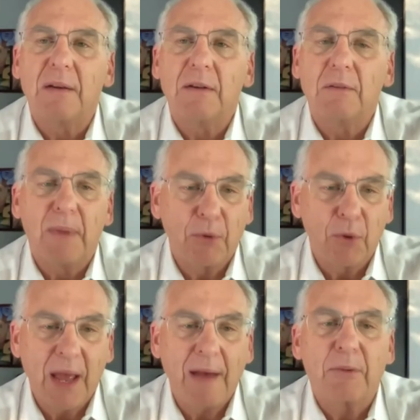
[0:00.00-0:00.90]
it, maybe
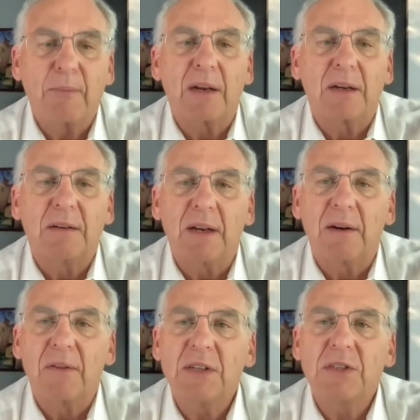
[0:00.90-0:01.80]
we haven't made it
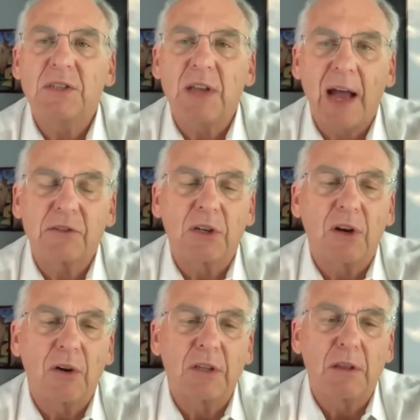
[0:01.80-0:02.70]
clear, this is actually
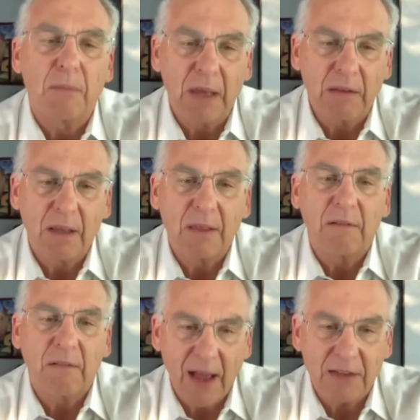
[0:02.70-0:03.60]
going to be the
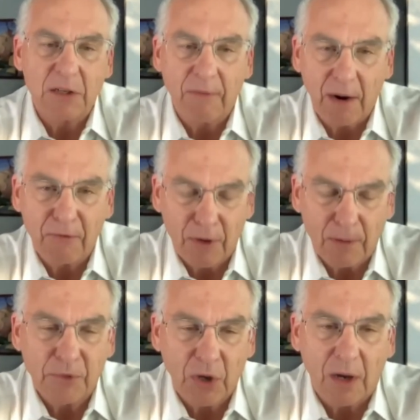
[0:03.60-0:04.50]
last of our
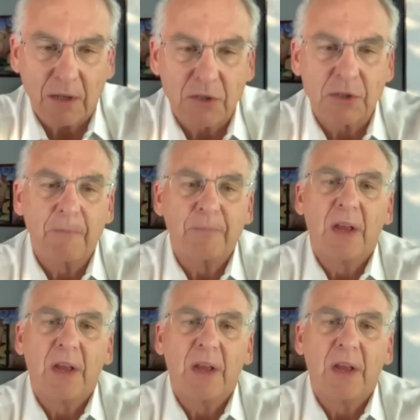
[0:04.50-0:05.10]
film talks.